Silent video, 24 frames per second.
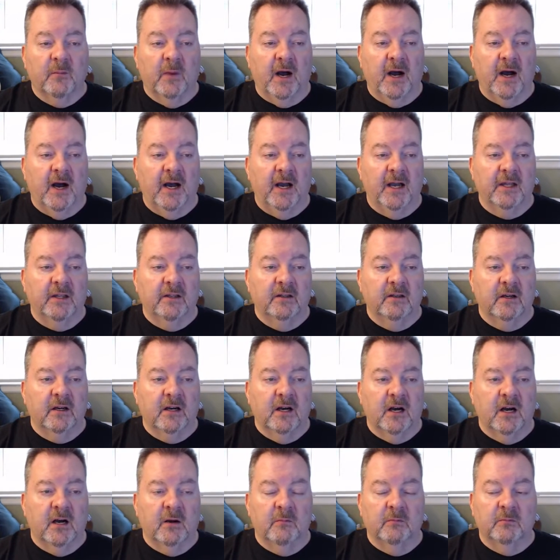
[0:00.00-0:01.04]
my
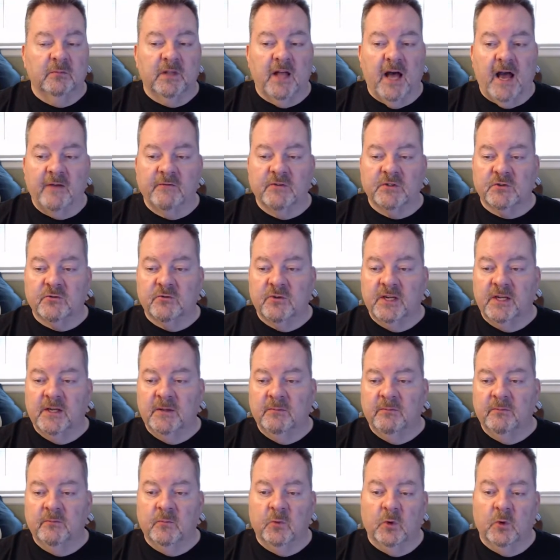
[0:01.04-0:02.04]
live stream.